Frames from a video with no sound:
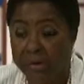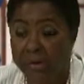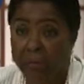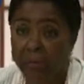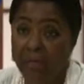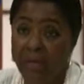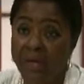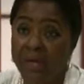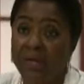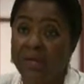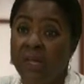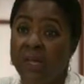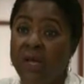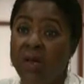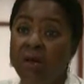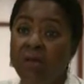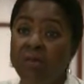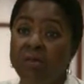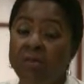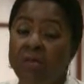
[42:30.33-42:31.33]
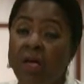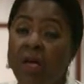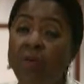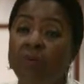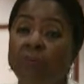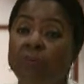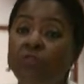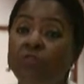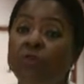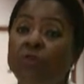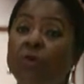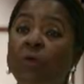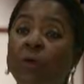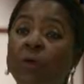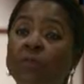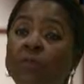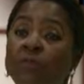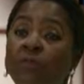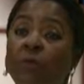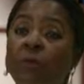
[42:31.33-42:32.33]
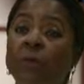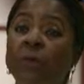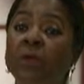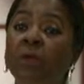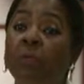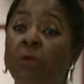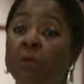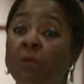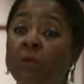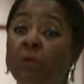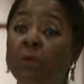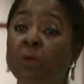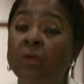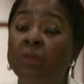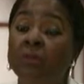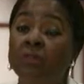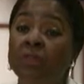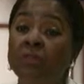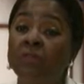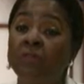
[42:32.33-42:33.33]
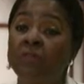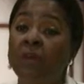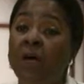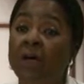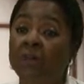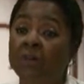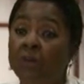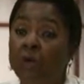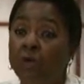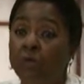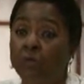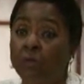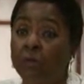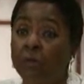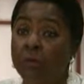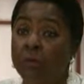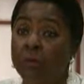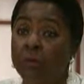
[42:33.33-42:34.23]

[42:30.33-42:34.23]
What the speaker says: Medicare is health insurance for people 65 and over.